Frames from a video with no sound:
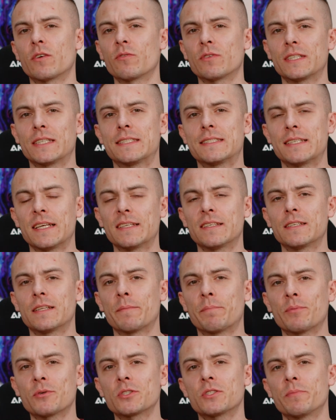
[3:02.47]
already stated,
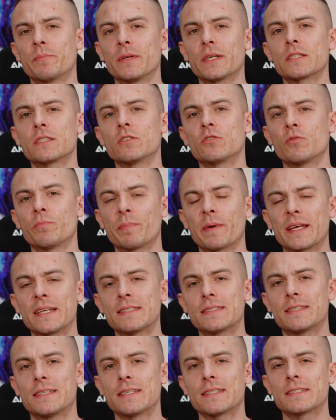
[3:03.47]
a possibility to
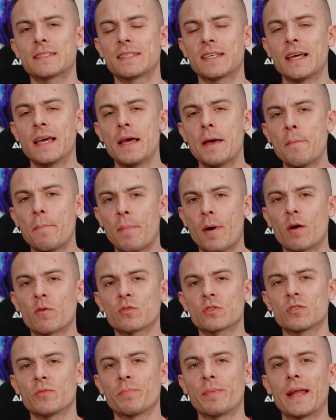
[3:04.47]
place this
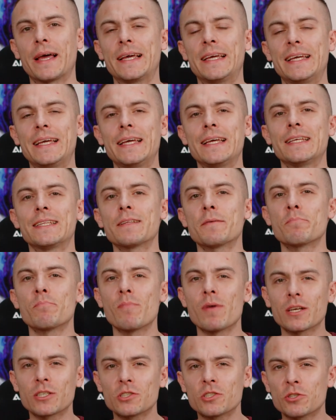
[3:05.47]
power supply in a
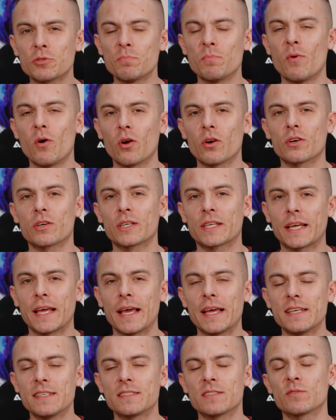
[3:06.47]
much smaller
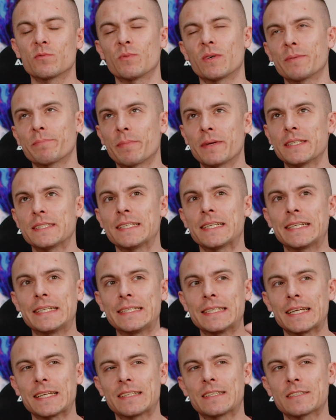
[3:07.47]
case. Well, basically
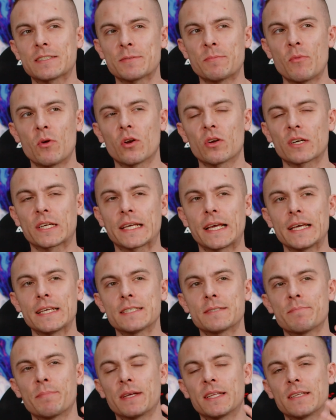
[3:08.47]
not a smaller
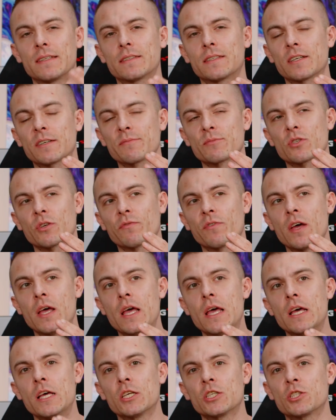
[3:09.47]
case, but in terms of
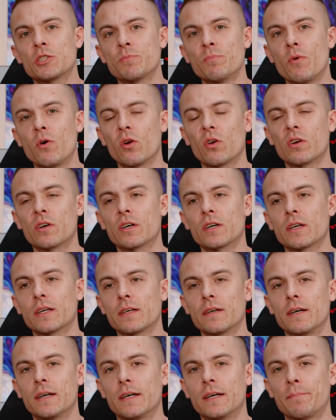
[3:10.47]
smaller
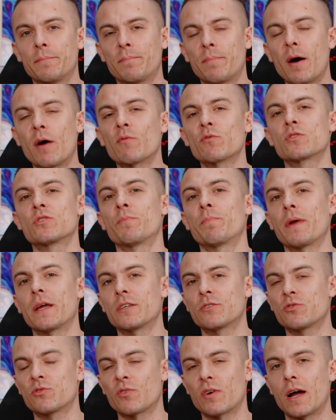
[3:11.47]
power
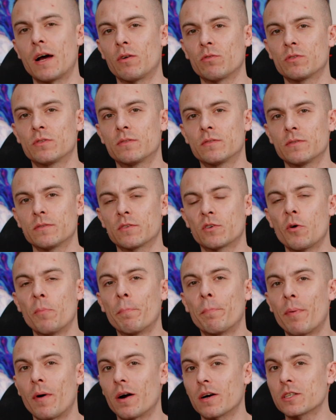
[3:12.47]
supply shroud
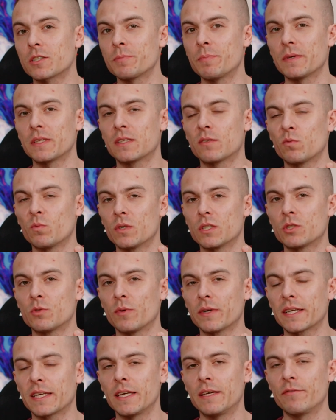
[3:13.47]
compartment, which
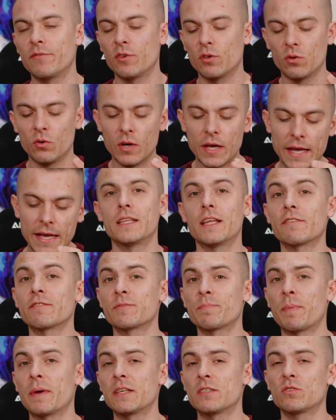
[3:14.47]
will give you enough
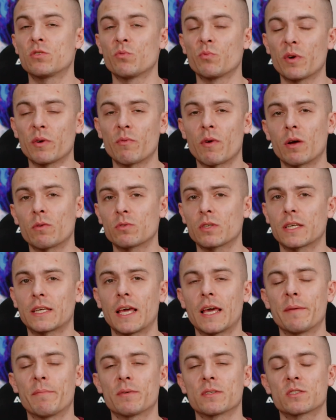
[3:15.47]
space to reroute the
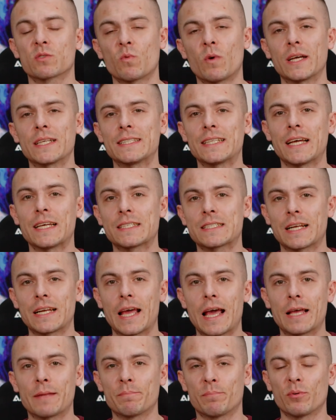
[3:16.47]
cables quite
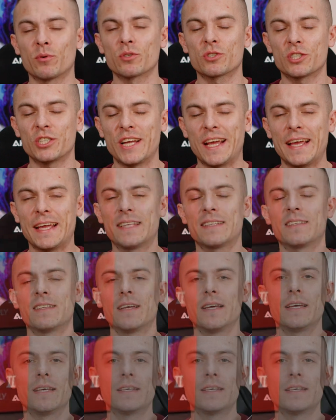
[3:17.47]
nicely and push in